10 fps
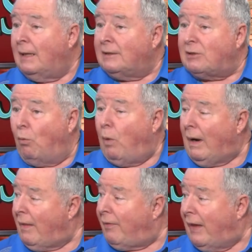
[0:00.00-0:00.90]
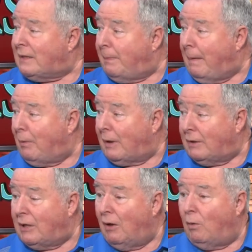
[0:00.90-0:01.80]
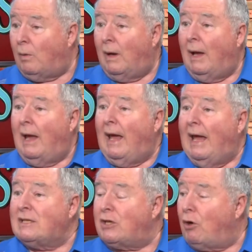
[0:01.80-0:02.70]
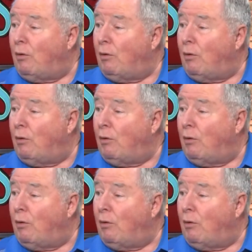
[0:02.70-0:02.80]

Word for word: So one of the things people can do is,